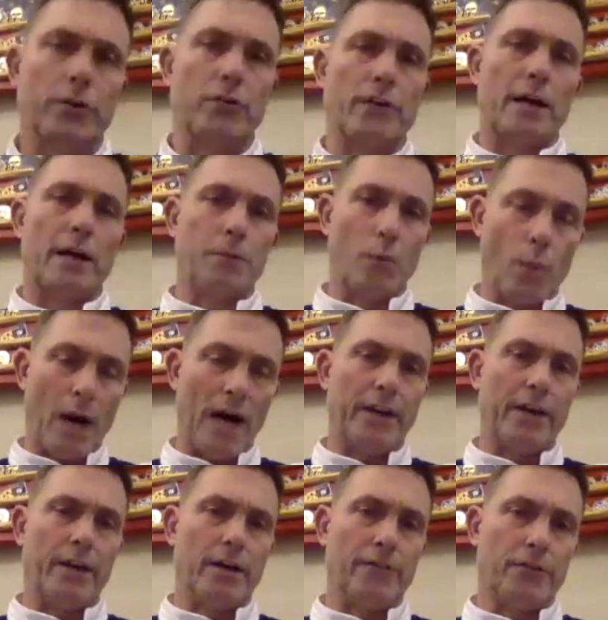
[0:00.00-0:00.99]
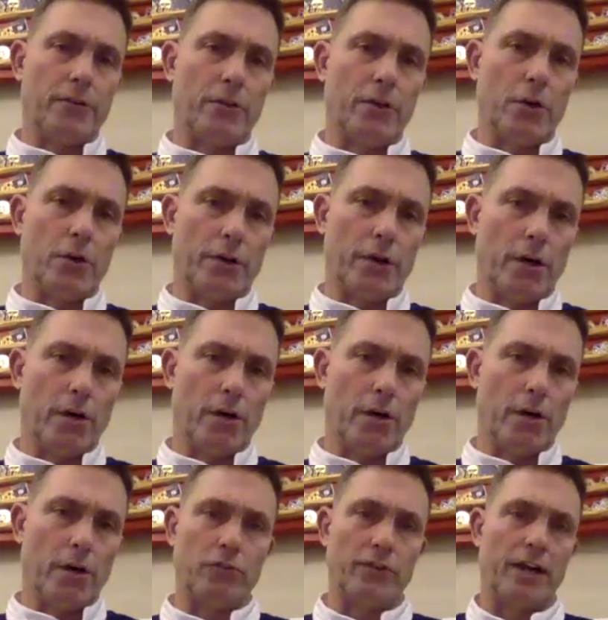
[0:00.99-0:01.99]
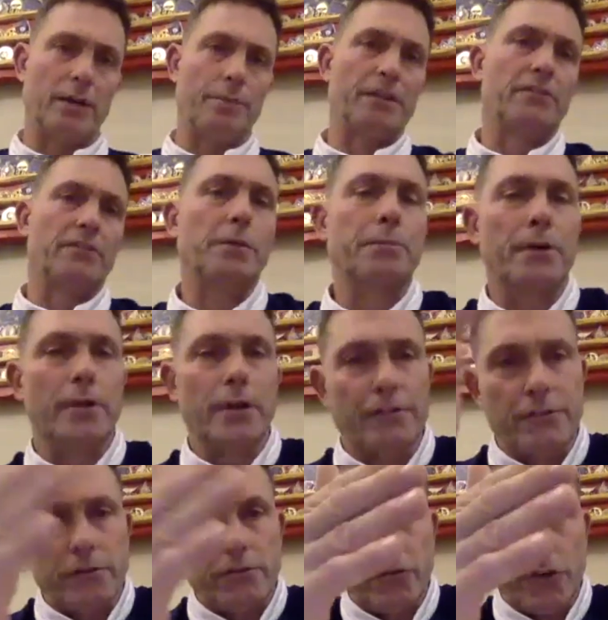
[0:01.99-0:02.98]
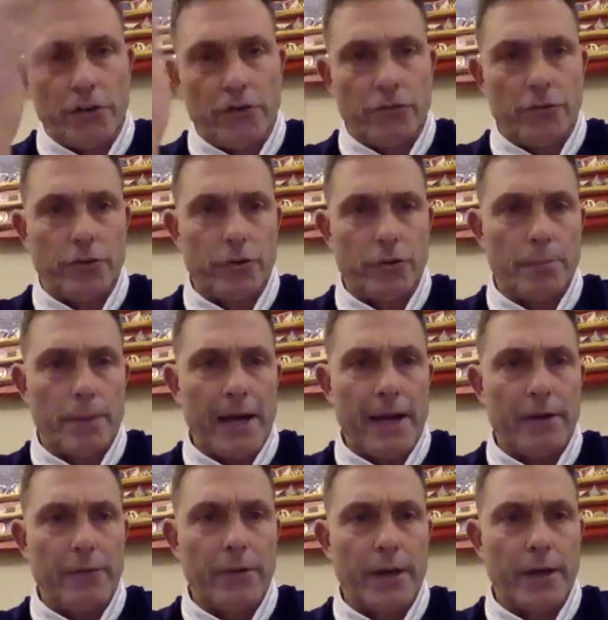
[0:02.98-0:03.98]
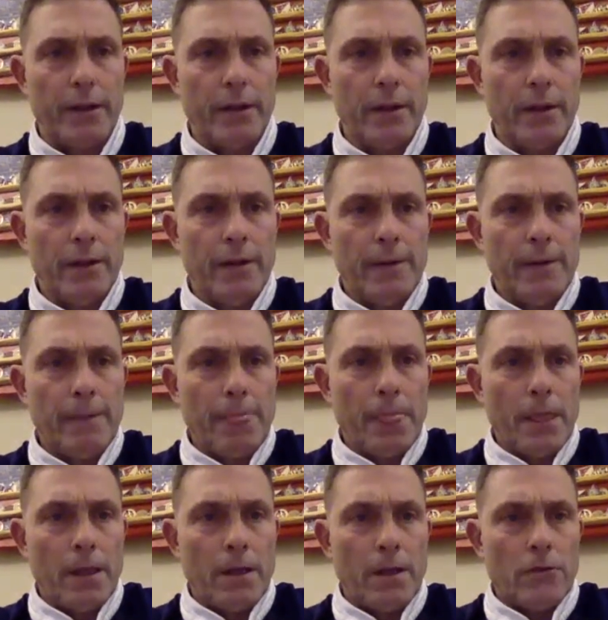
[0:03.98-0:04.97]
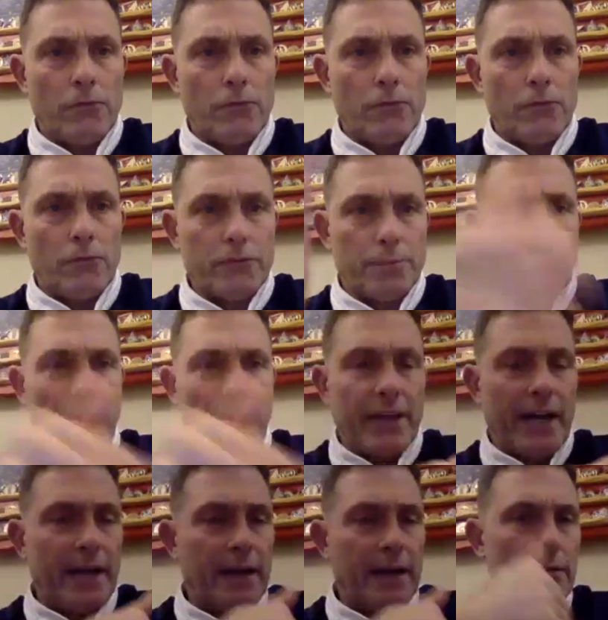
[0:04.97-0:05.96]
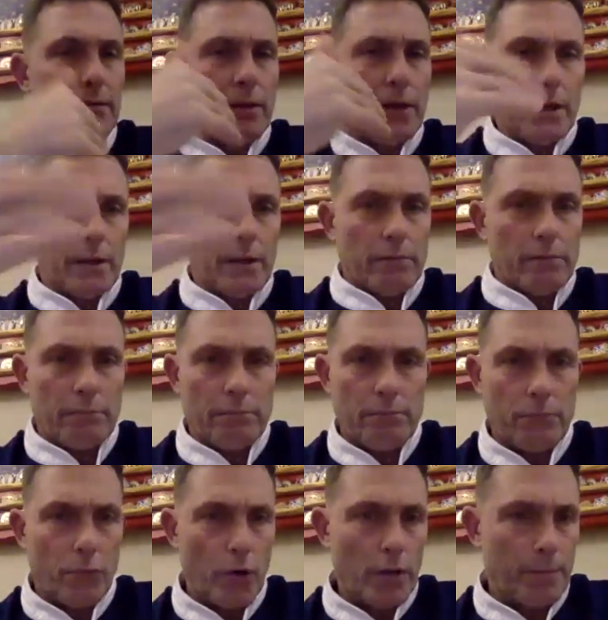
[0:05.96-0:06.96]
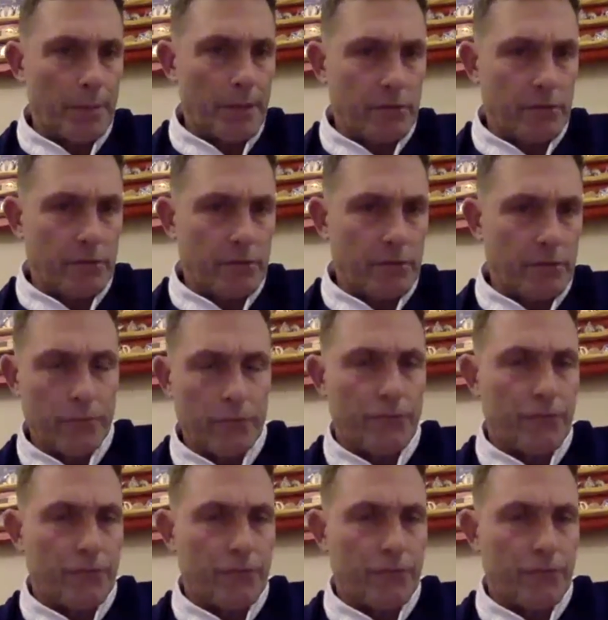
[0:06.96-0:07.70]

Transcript: you've got to be wide enough to know it all, but you've got to be deep enough to judge good or bad, right? So multiply that in rugby times